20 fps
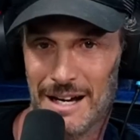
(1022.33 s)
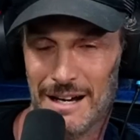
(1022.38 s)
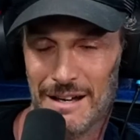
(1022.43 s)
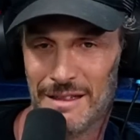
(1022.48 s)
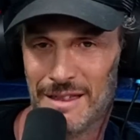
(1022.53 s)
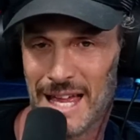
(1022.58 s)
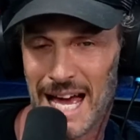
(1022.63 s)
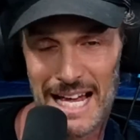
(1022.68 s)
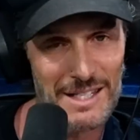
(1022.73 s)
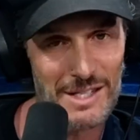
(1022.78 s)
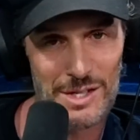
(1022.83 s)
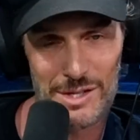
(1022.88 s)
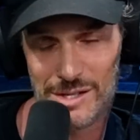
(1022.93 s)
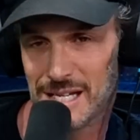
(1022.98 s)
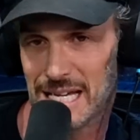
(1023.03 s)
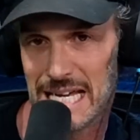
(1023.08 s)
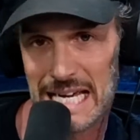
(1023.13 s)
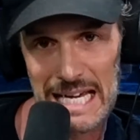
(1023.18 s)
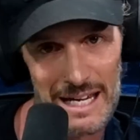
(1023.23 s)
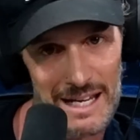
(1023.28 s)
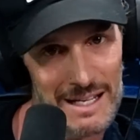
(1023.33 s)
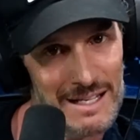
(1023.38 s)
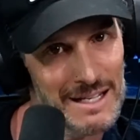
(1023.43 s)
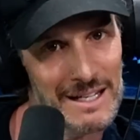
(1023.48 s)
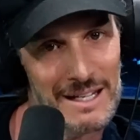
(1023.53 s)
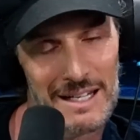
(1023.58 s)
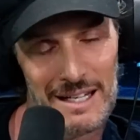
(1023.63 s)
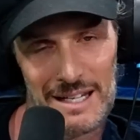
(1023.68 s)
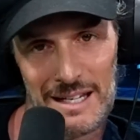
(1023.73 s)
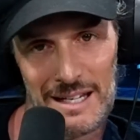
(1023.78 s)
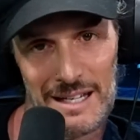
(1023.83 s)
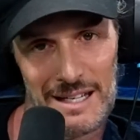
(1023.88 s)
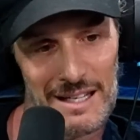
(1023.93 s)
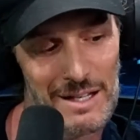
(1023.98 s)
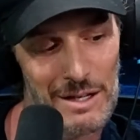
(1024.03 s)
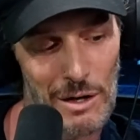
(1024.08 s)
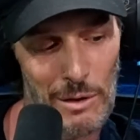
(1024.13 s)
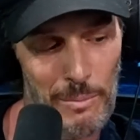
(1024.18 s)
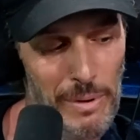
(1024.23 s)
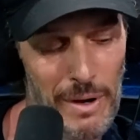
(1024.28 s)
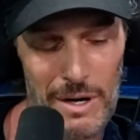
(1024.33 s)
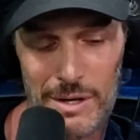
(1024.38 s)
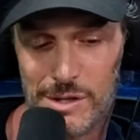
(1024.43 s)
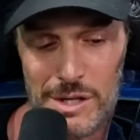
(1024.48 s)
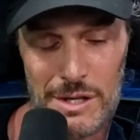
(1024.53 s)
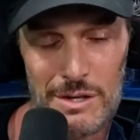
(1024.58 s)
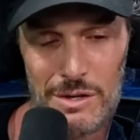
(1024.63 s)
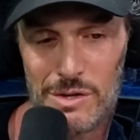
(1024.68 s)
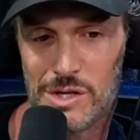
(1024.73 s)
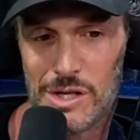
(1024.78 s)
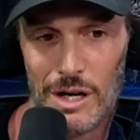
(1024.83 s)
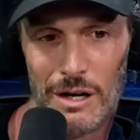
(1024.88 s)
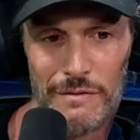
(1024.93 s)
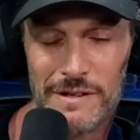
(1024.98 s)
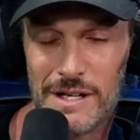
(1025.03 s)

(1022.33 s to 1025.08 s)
That's it. There are parts of yourself